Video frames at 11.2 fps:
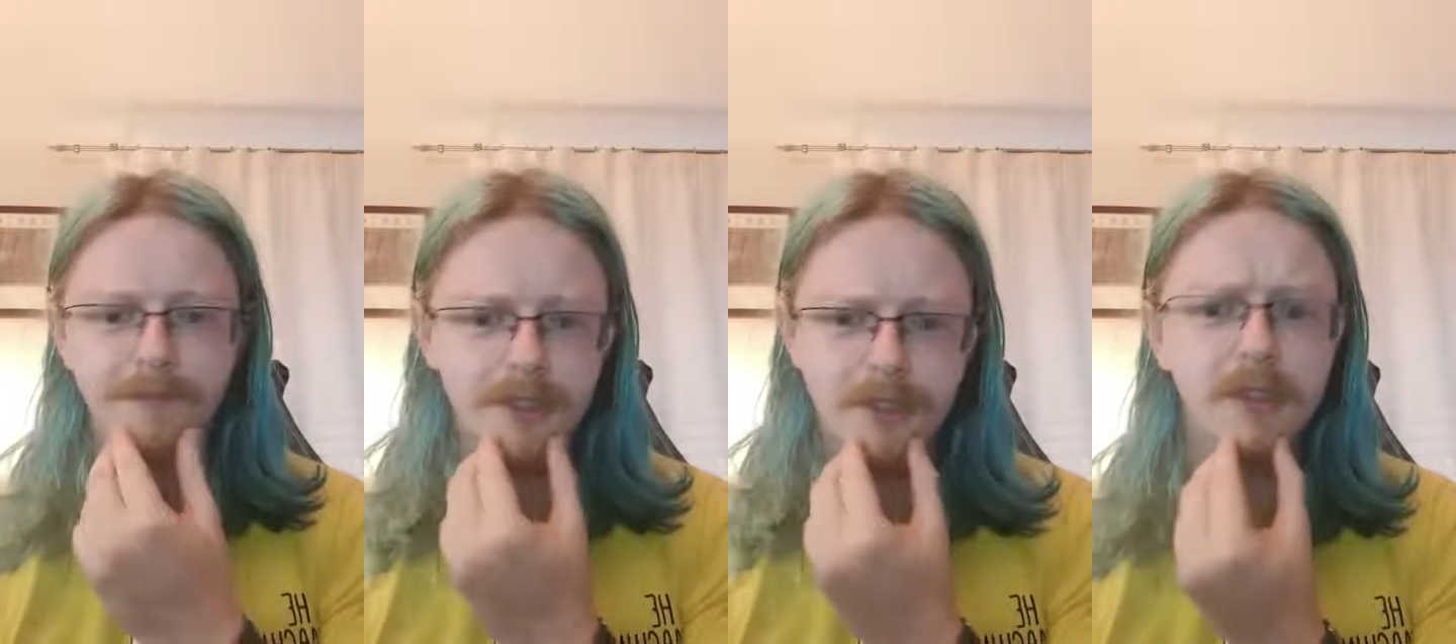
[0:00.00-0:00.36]

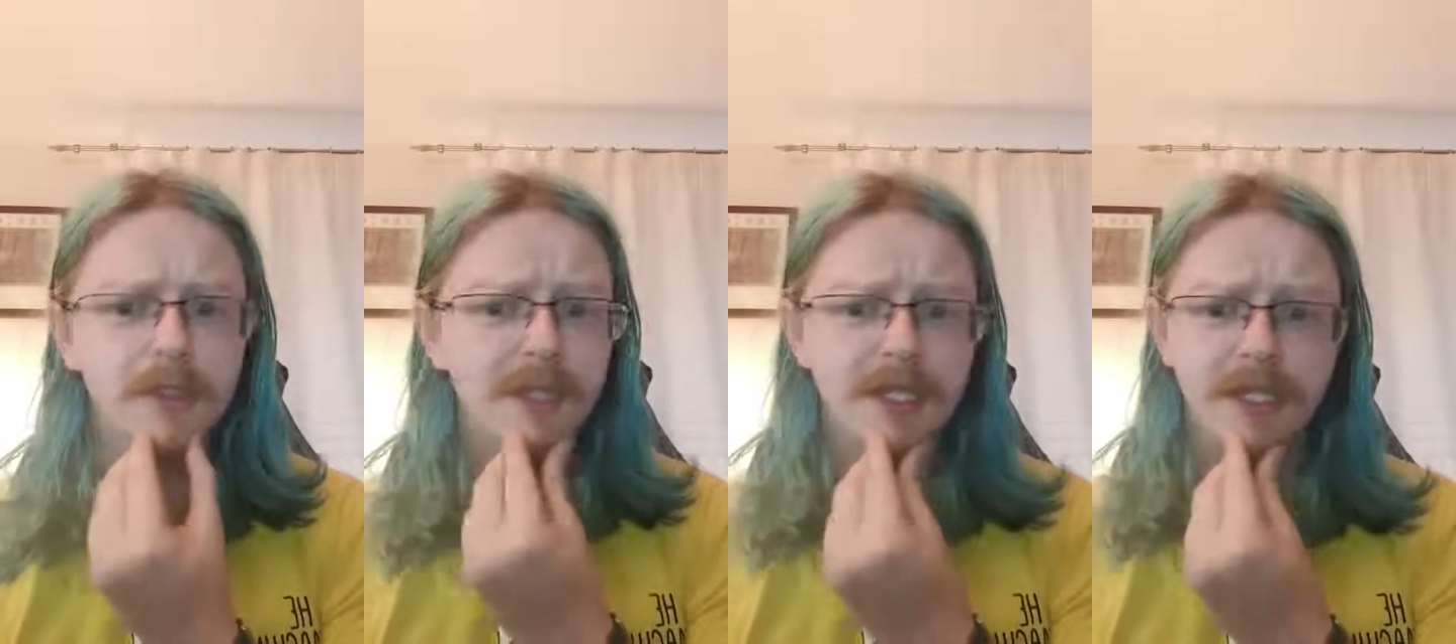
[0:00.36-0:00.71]

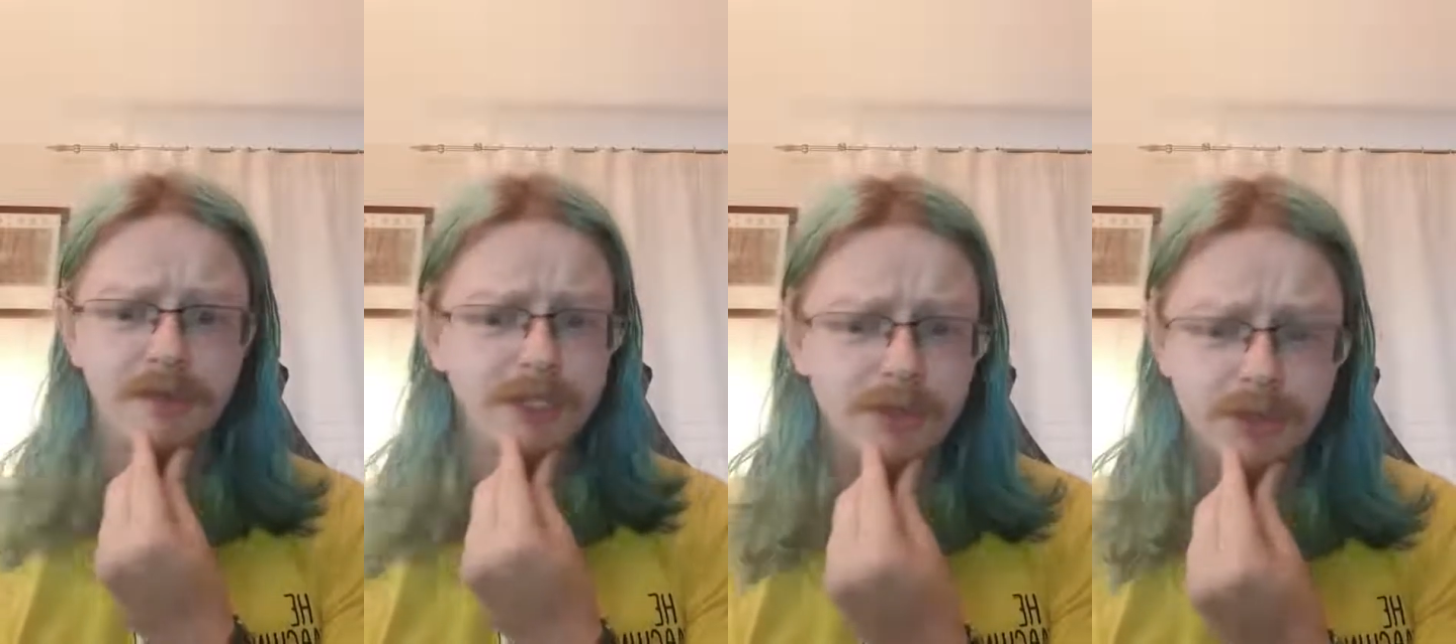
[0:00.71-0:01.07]
There's plenty
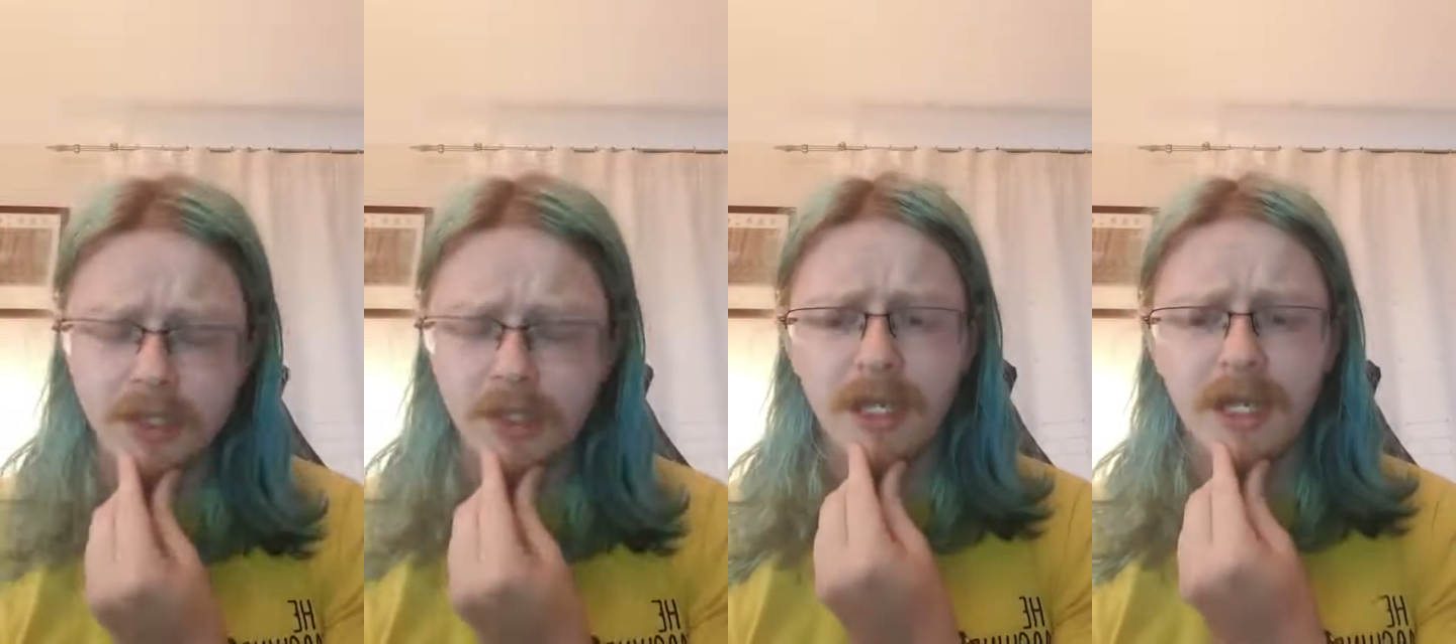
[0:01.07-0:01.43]
of
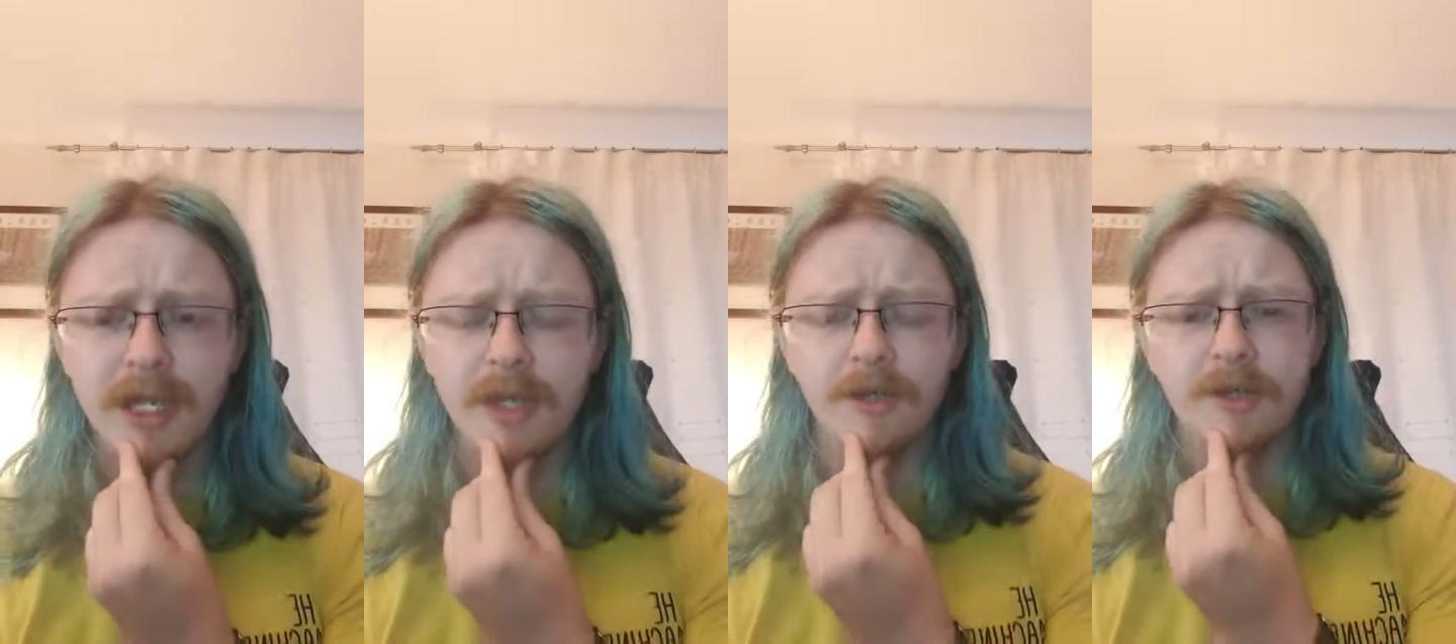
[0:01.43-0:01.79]
resources
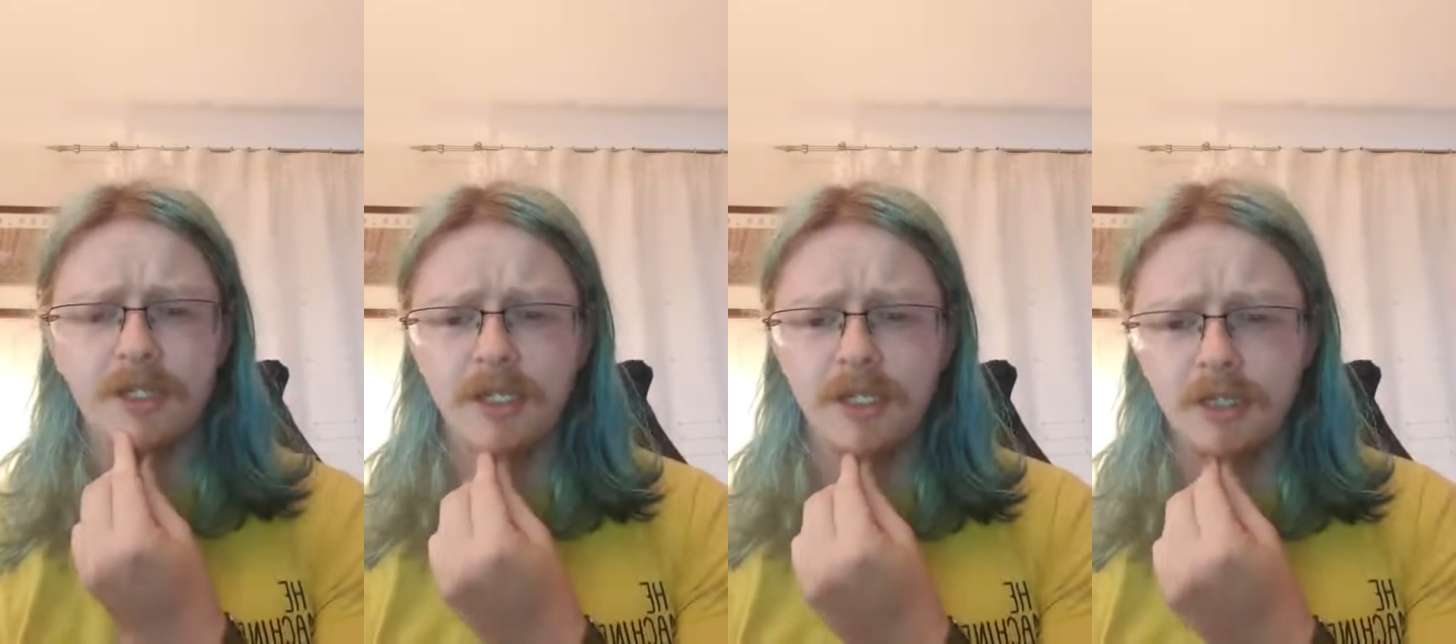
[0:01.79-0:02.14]
online on